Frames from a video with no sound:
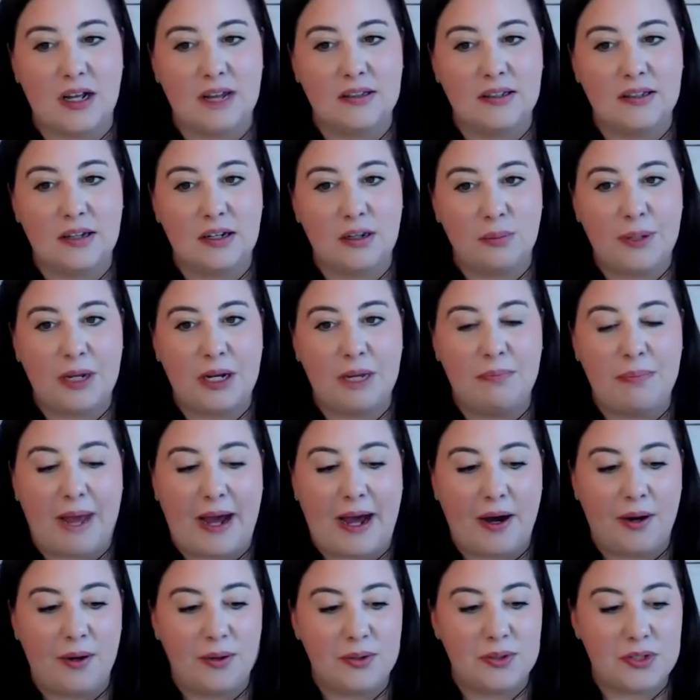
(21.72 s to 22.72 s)
a little bit
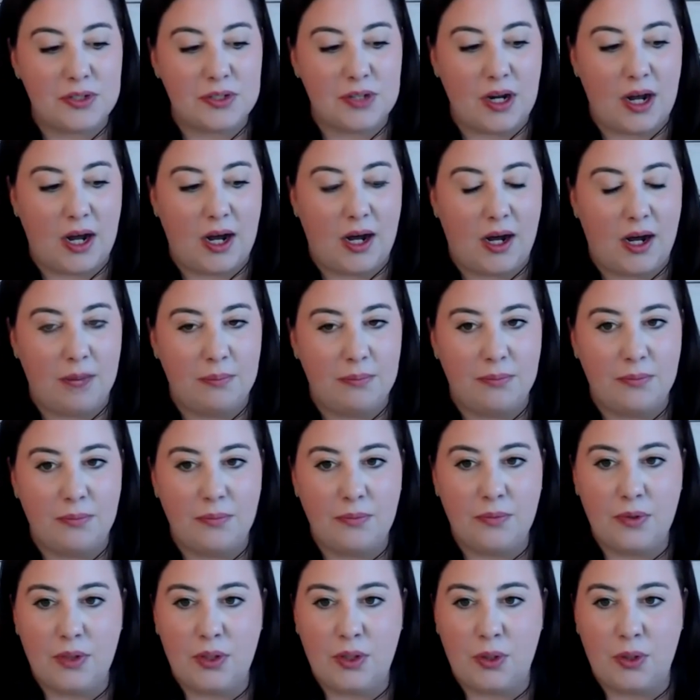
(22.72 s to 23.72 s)
about um,
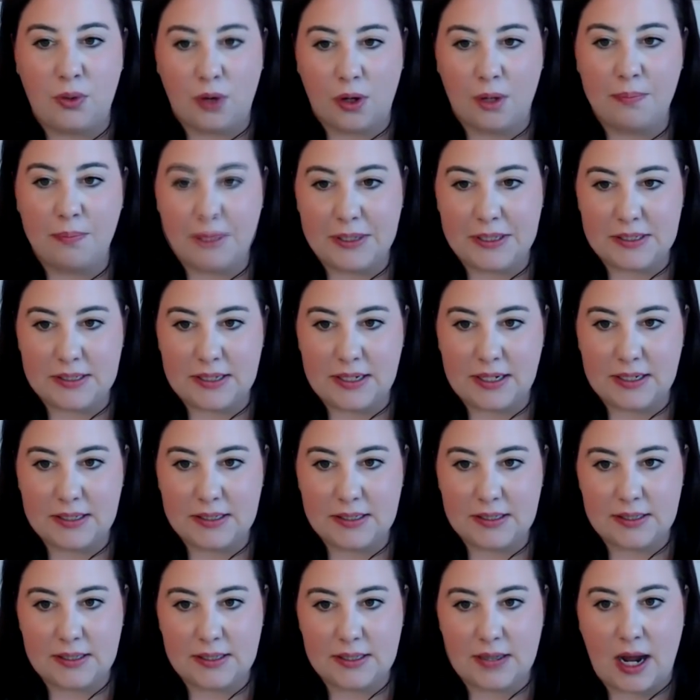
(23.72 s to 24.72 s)
your
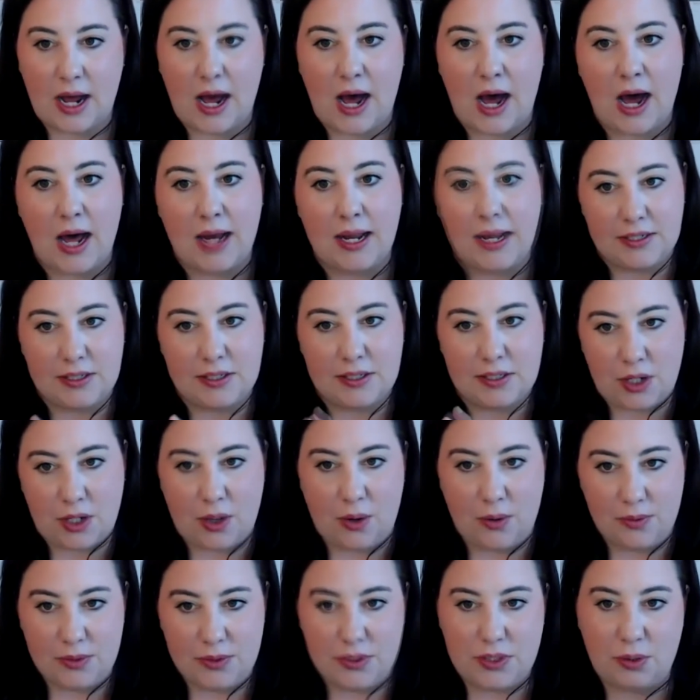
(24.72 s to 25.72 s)
business on its
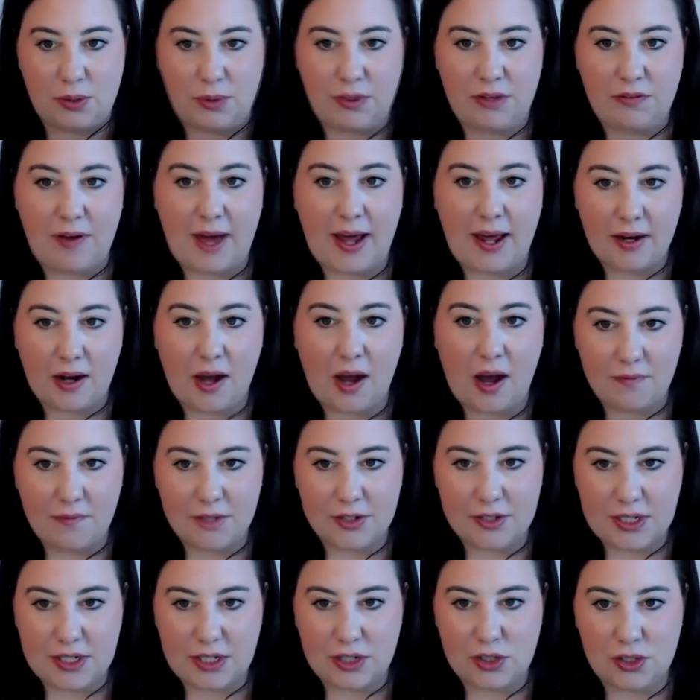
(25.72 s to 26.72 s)
own. So we've had a
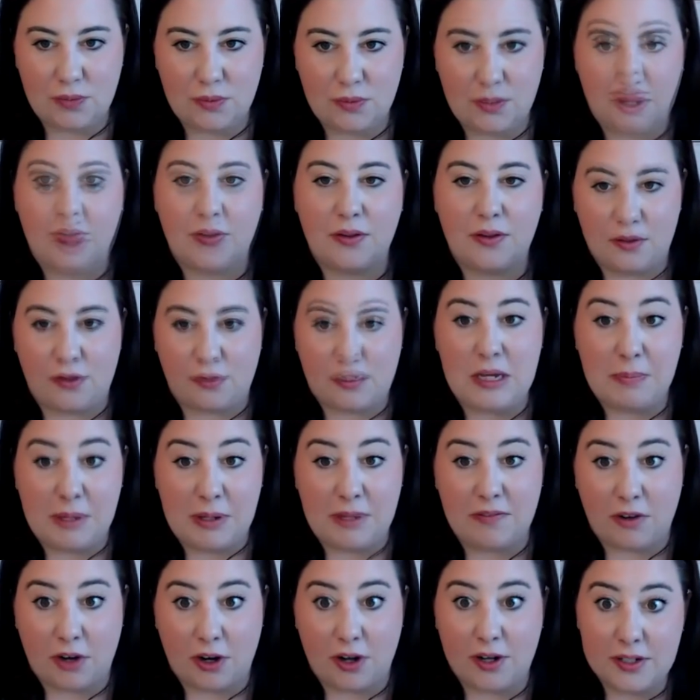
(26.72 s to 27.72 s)
conversation with the
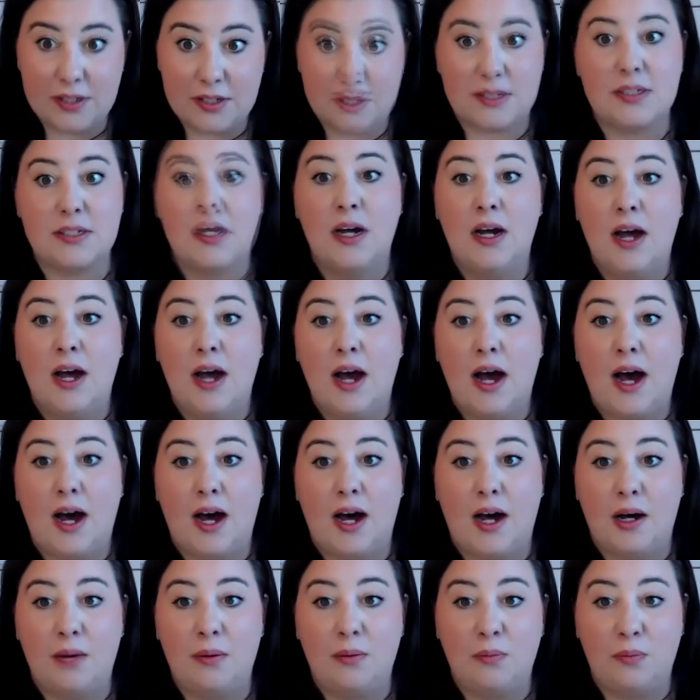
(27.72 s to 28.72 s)
three Beavers,
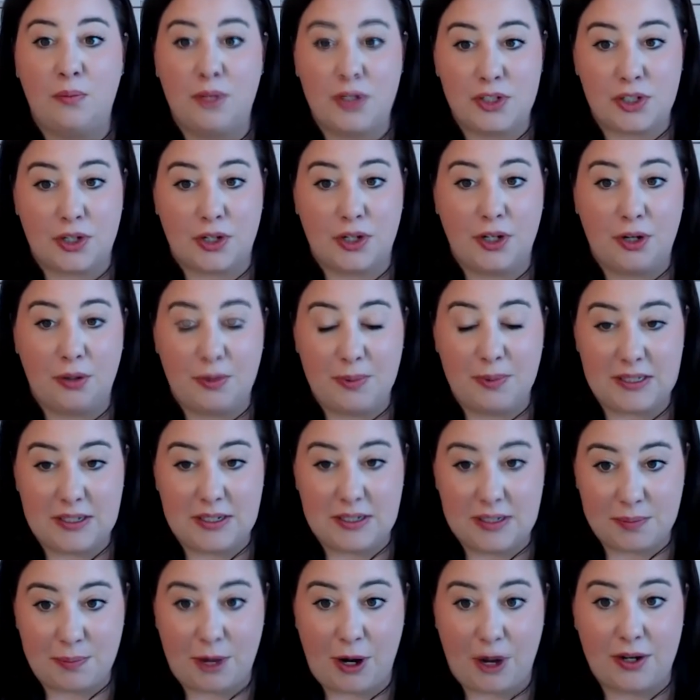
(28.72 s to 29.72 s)
um, which are your
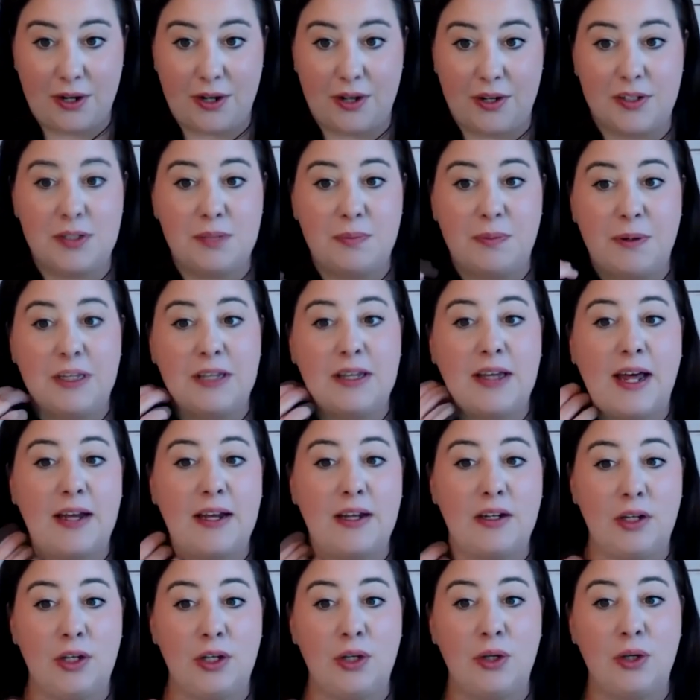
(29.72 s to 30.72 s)
business partners, but
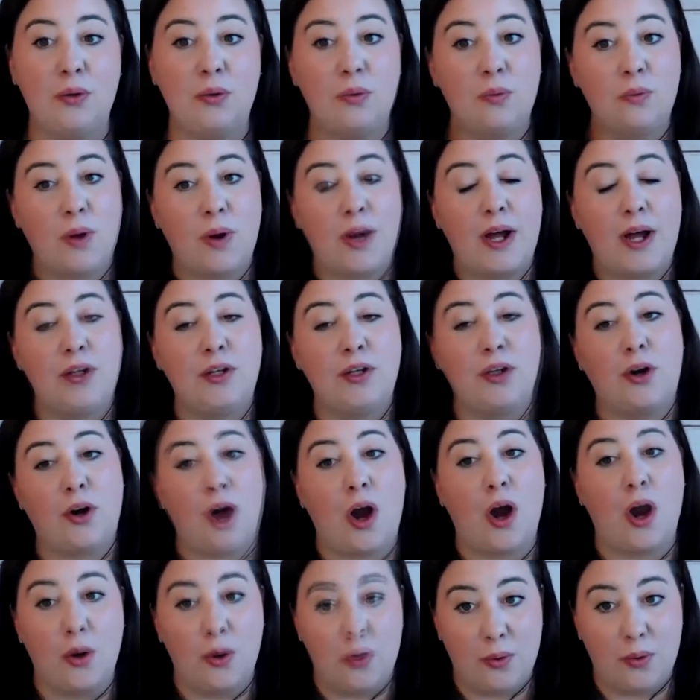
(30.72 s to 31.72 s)
then you run
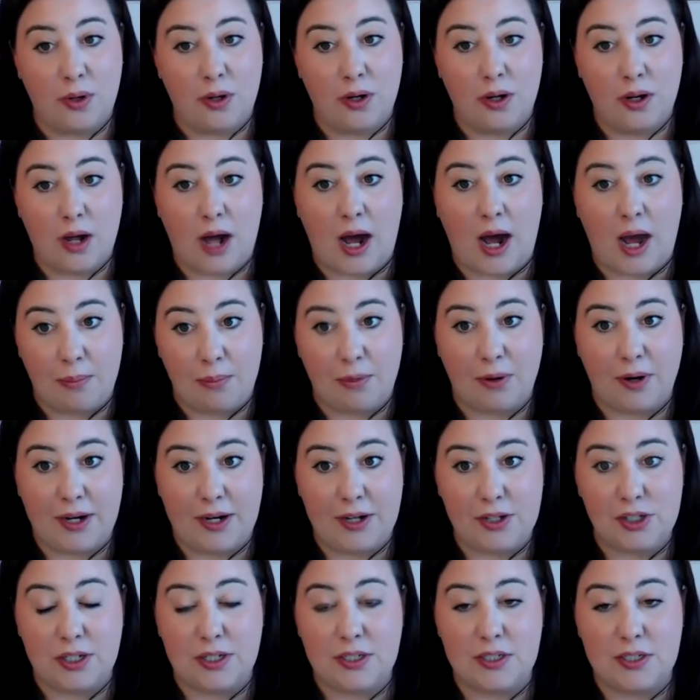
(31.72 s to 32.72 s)
your own
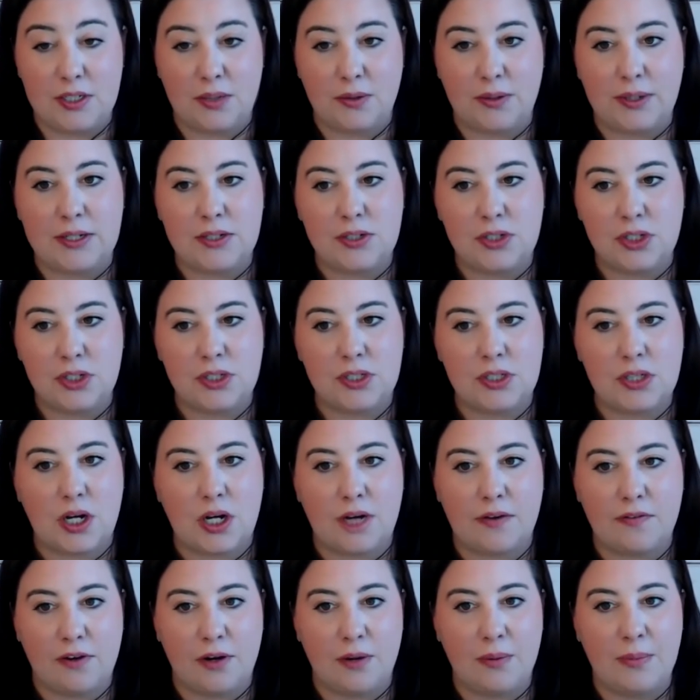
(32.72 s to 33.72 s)
operation. So let's
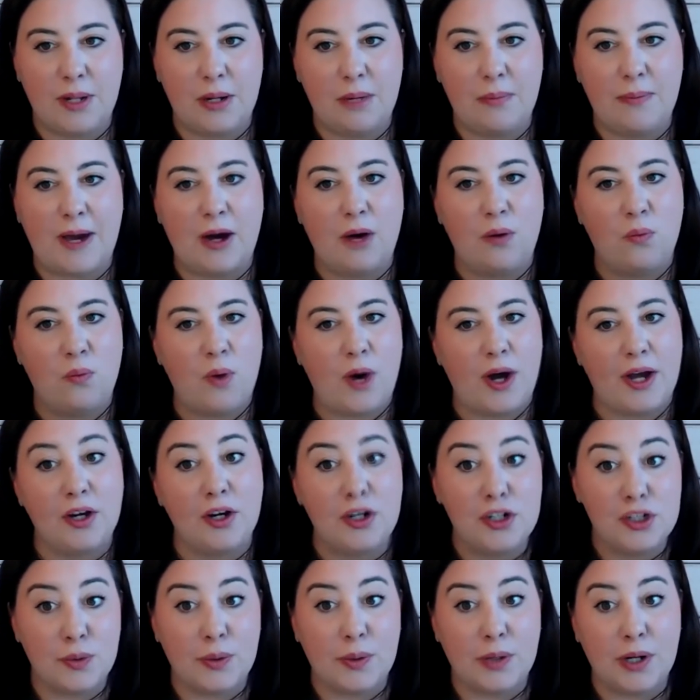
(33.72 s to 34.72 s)
just talk for a minute about
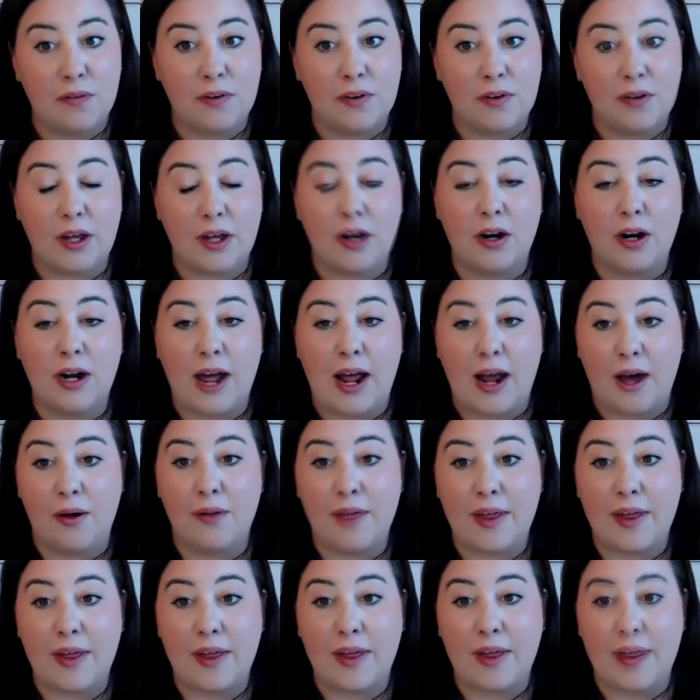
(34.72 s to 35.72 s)
what you're doing over there and
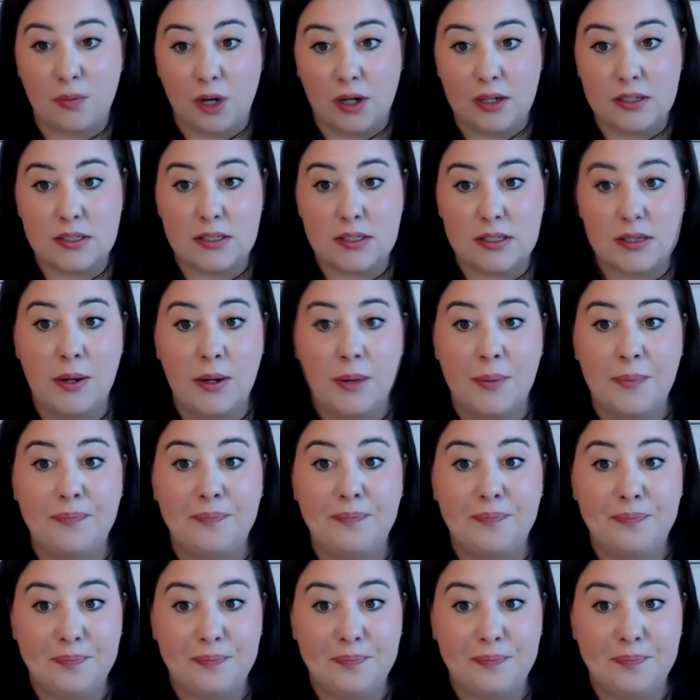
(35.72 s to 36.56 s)
how that works.